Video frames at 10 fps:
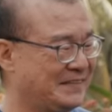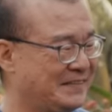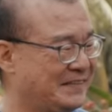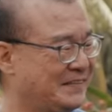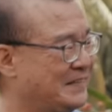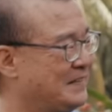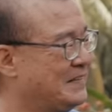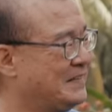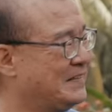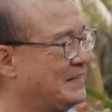
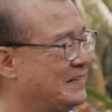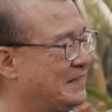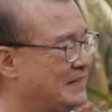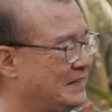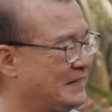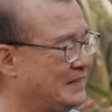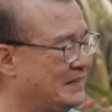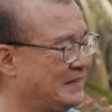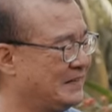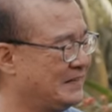
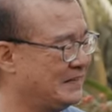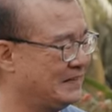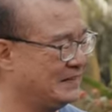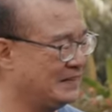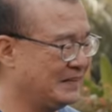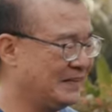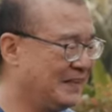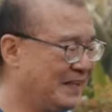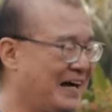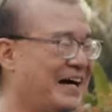
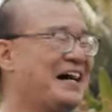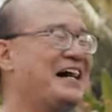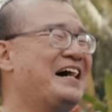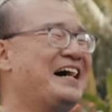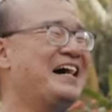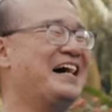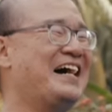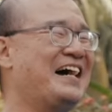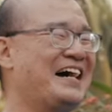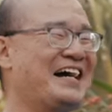
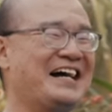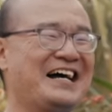No words are spoken by the person on screen.